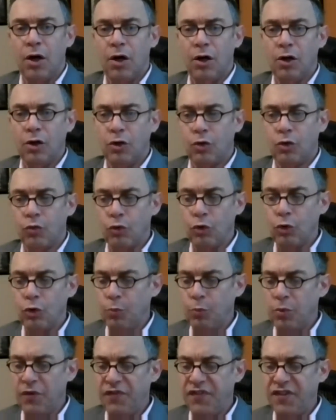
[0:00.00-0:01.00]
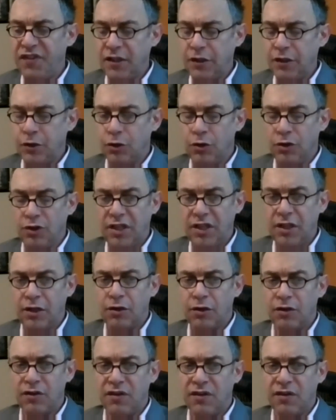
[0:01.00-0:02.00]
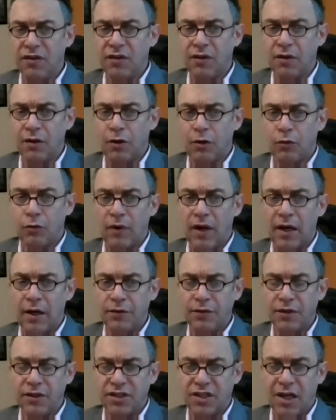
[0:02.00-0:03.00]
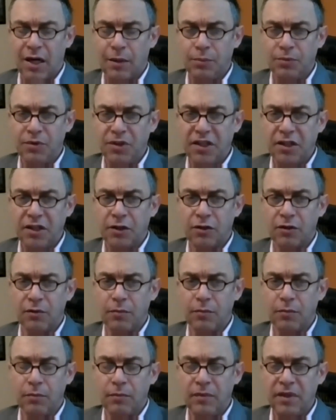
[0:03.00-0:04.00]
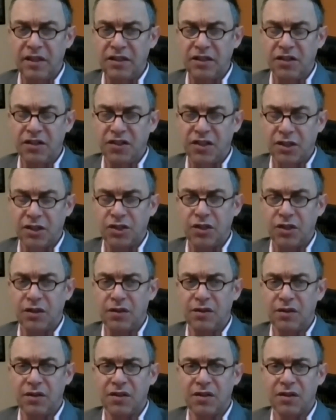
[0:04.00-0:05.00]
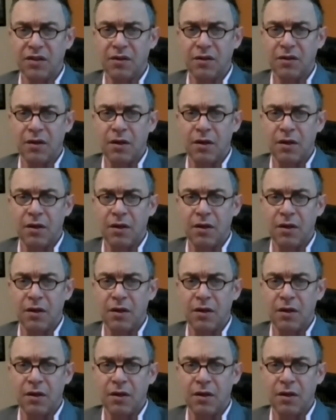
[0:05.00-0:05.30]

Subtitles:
a group of senior leaders around the top leader made decisions